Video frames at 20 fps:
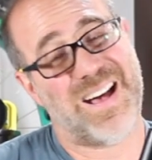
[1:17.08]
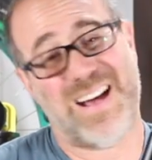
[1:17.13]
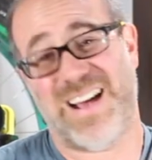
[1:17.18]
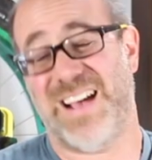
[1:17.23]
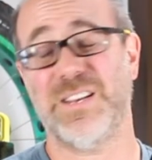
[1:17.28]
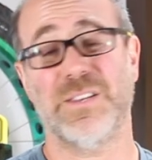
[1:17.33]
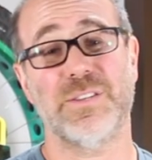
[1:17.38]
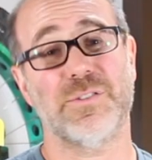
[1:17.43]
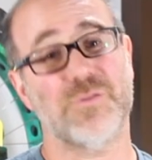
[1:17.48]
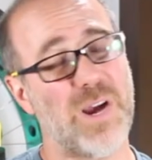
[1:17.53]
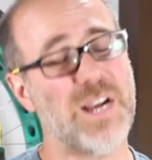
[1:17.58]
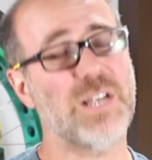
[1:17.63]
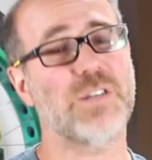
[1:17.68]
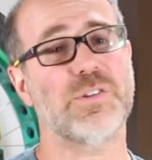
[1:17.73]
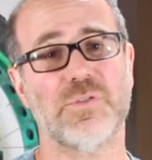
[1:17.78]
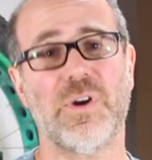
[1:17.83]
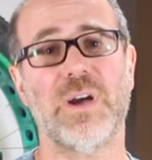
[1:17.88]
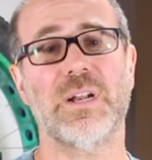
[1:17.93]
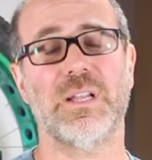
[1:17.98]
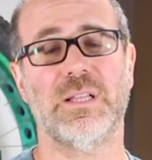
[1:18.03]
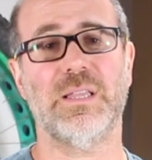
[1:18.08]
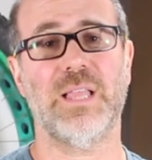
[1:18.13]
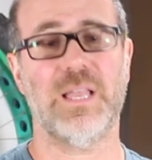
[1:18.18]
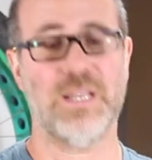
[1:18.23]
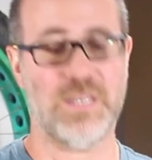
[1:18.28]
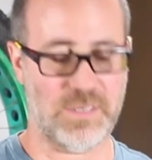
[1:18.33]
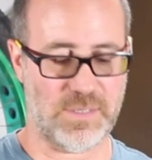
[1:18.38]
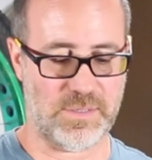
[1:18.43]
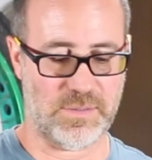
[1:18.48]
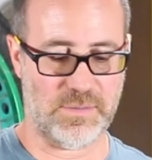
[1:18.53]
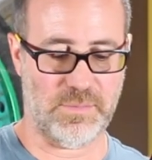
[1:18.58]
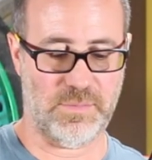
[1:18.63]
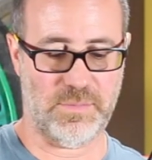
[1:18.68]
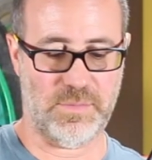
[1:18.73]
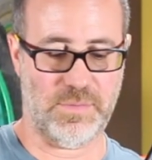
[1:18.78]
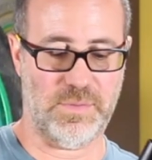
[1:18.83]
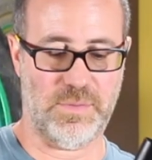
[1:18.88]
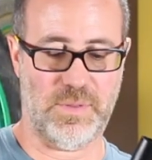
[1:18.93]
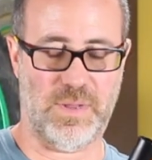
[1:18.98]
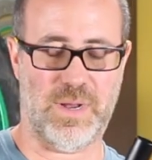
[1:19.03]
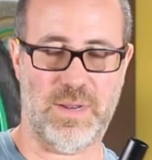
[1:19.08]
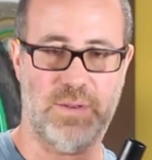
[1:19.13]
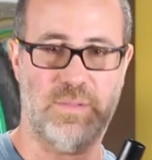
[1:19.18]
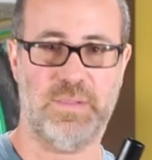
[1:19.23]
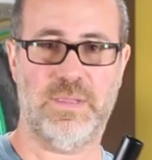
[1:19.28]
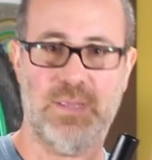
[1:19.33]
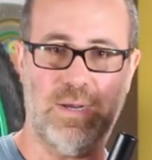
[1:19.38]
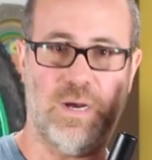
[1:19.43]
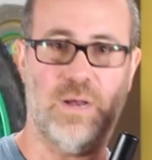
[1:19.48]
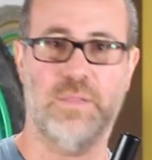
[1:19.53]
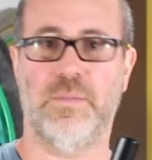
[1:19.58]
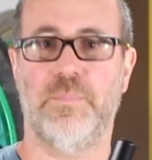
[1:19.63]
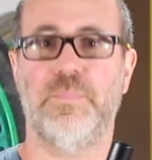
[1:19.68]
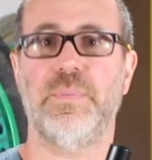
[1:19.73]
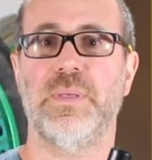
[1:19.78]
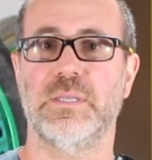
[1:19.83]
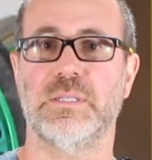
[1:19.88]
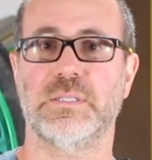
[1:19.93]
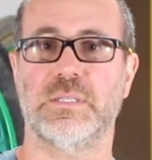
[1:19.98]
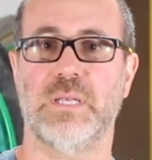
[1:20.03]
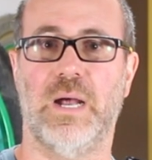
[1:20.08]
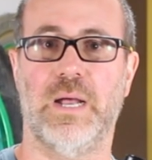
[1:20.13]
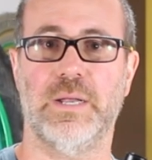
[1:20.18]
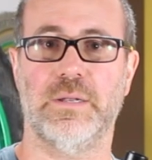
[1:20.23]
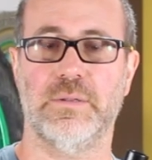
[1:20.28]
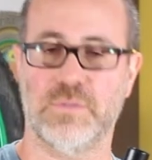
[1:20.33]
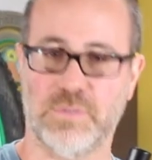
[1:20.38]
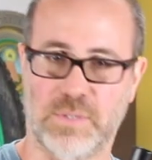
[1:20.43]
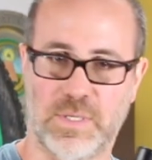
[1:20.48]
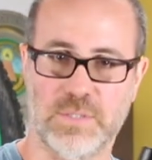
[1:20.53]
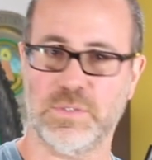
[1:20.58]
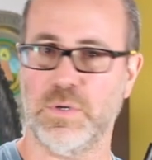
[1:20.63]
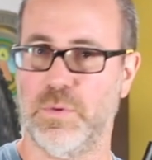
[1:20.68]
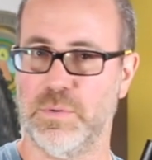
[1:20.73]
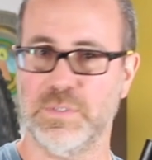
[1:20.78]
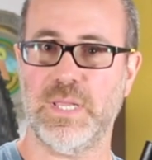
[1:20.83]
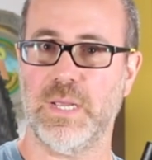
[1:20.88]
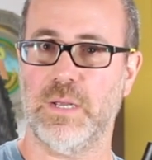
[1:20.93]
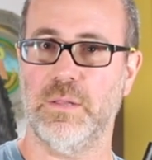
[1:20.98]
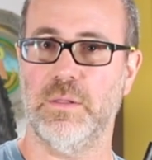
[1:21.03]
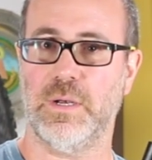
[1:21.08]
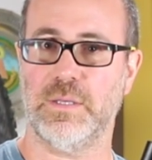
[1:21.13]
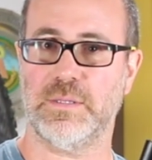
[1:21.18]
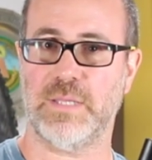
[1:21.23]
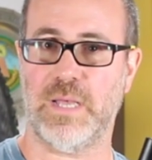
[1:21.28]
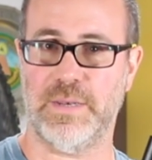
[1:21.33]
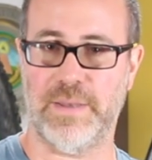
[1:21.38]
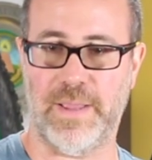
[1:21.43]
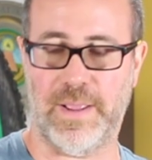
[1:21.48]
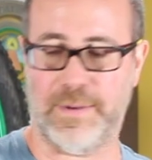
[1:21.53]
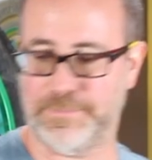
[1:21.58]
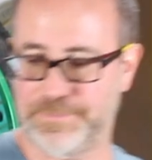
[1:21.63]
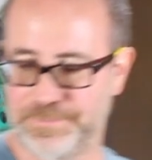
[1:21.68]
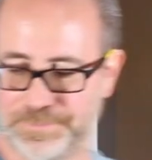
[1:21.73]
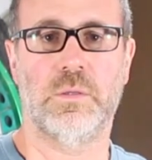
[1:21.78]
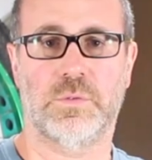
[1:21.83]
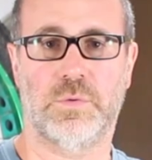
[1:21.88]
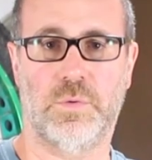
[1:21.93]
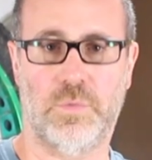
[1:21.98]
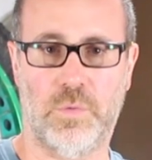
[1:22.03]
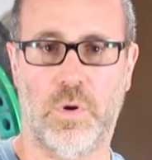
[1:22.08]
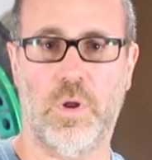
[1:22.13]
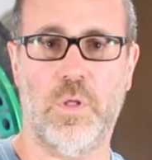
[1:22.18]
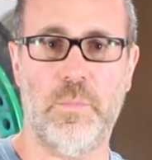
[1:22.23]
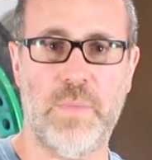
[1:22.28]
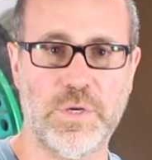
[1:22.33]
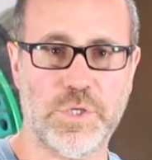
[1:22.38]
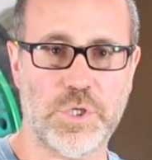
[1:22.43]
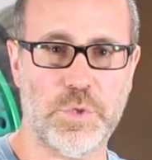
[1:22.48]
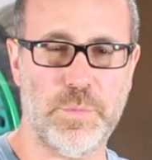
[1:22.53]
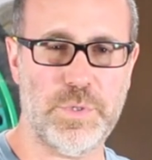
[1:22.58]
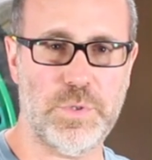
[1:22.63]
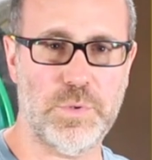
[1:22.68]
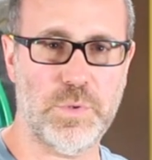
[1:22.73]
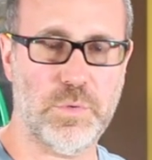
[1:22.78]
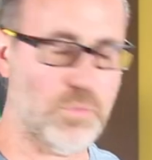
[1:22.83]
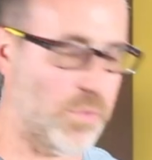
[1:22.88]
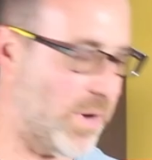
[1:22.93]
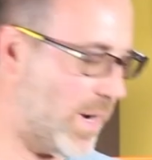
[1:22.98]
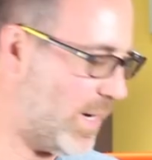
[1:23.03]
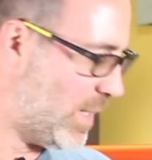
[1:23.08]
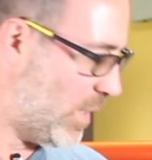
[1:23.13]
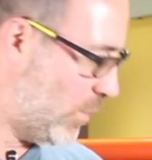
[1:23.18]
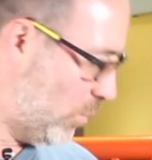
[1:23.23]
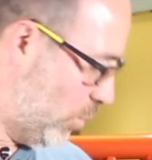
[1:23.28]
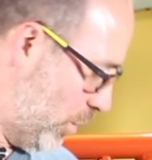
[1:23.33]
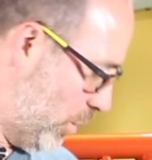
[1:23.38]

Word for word: I, I try to lend on the, on the big side. So let's go and take a look at that now. So in order to make sure we do it right, it